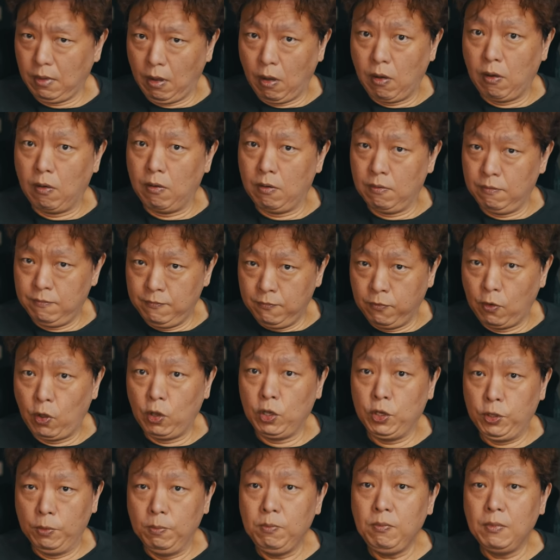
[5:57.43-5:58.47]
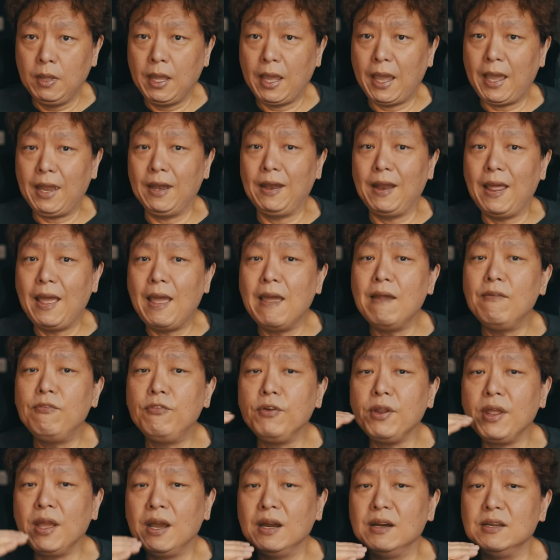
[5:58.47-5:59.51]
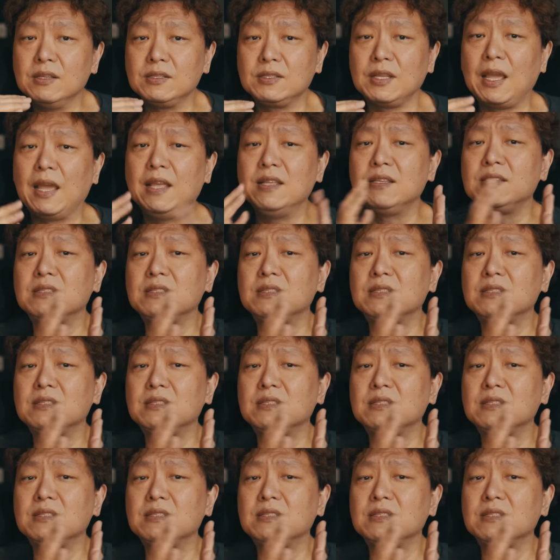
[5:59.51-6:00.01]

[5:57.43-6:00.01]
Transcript: or volume, at every hertz and